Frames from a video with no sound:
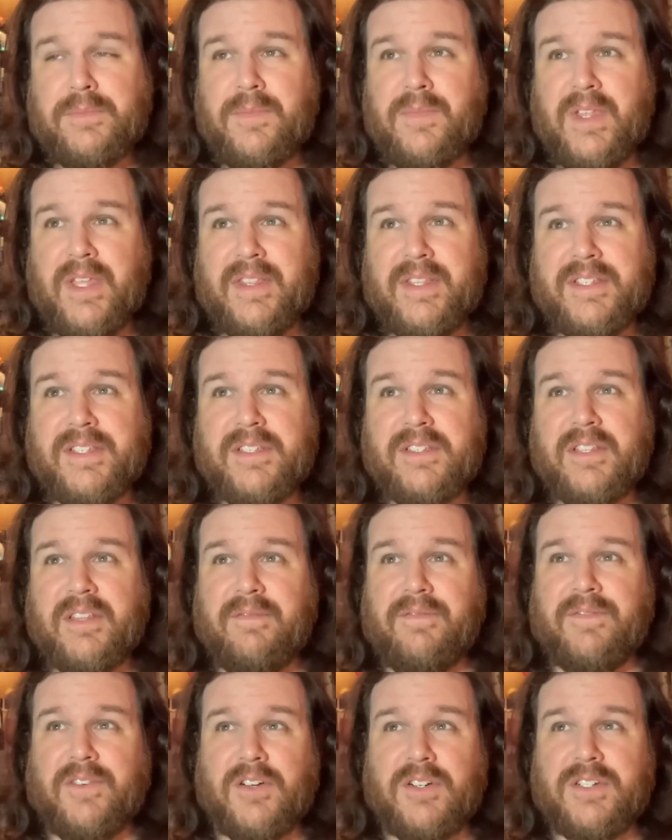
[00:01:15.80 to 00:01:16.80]
this is the
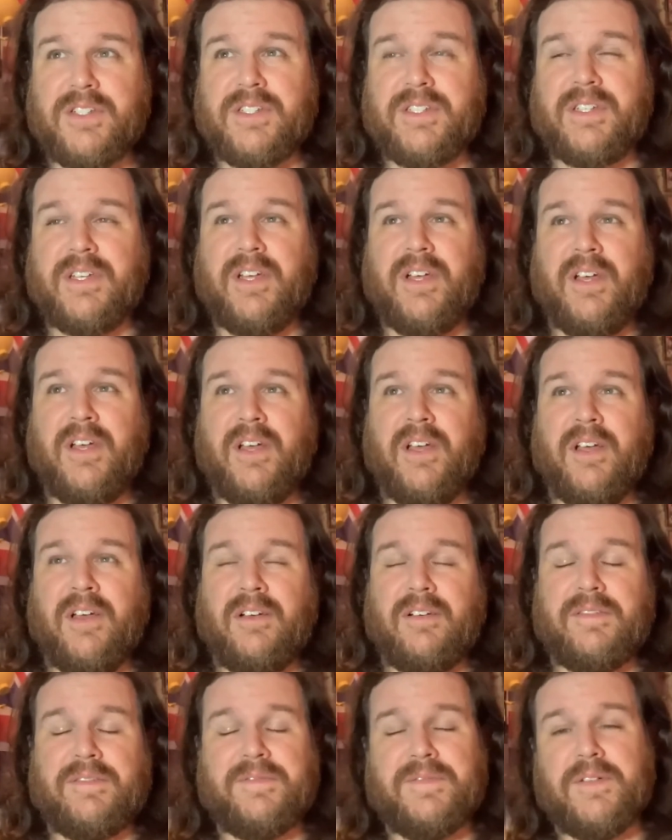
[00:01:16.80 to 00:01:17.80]
first
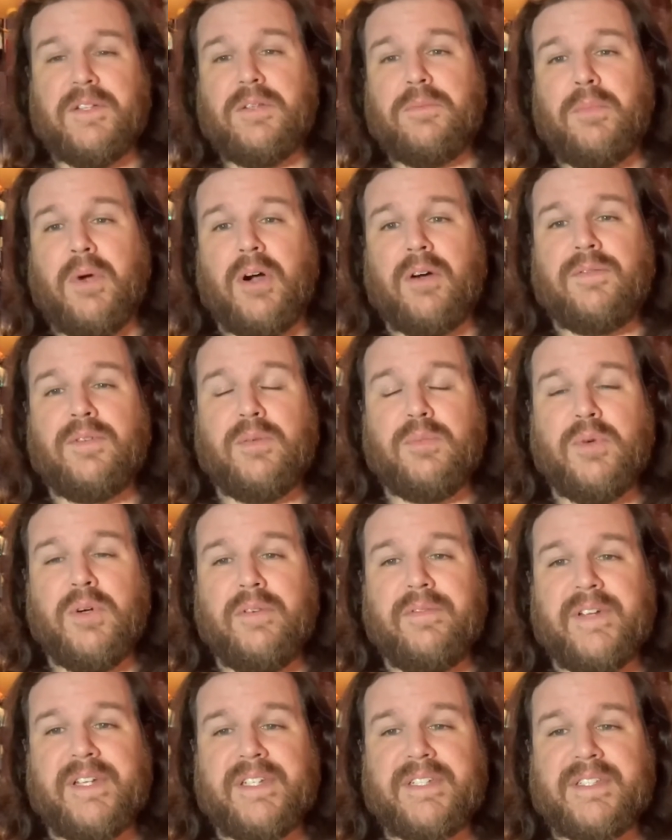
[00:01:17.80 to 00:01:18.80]
full Marvel
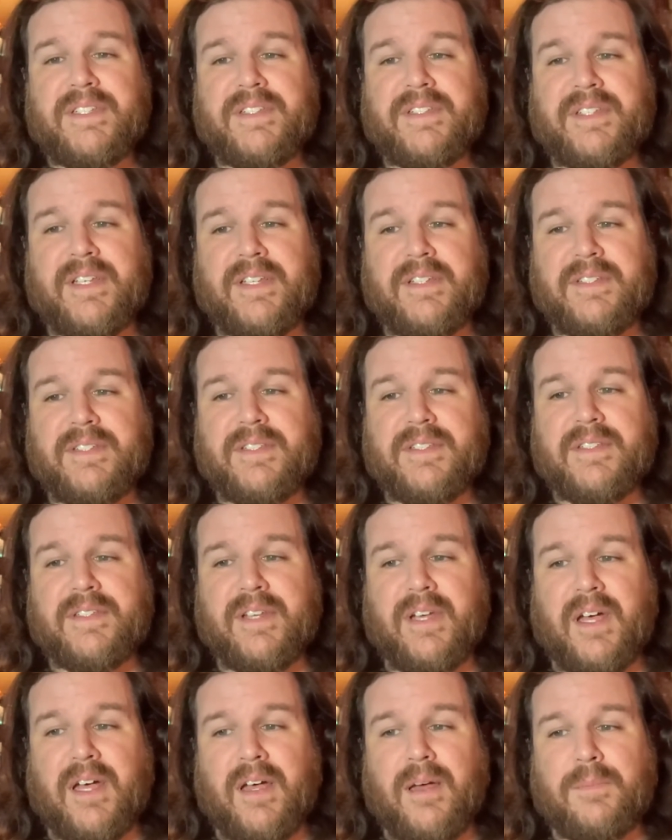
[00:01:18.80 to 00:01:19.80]
movie since
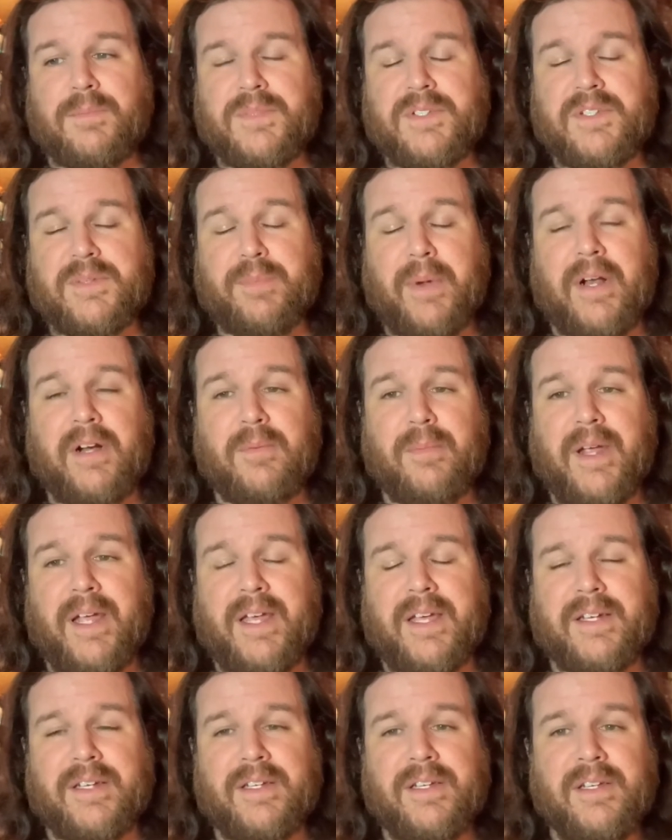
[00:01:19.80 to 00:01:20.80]

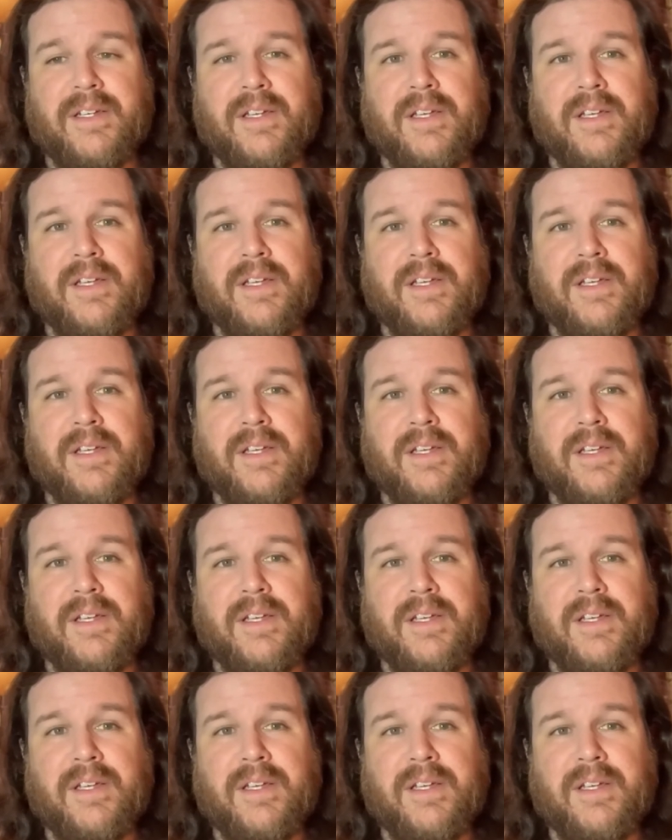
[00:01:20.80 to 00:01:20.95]
Spider-Man